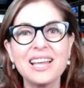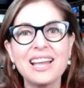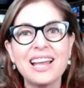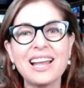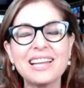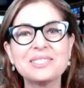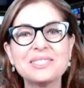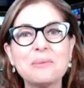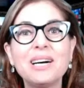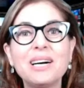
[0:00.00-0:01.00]
And
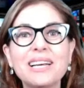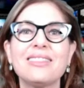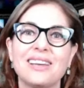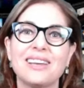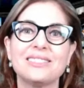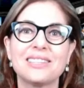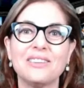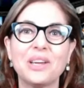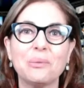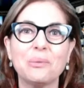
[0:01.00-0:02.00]
my
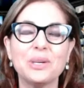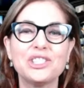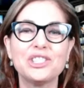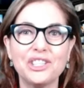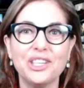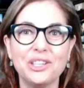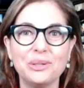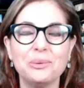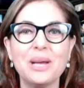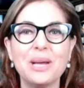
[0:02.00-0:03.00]
Thanksgiving wish to you
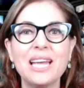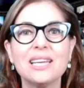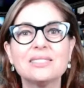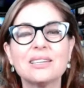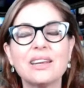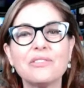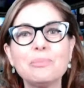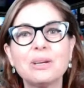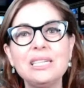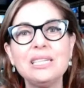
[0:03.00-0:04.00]
is that
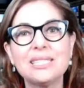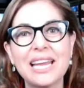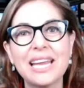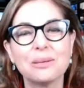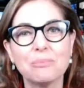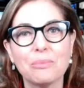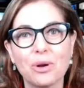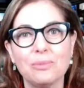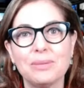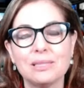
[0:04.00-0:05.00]
everybody takes a
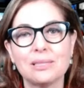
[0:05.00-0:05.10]
moment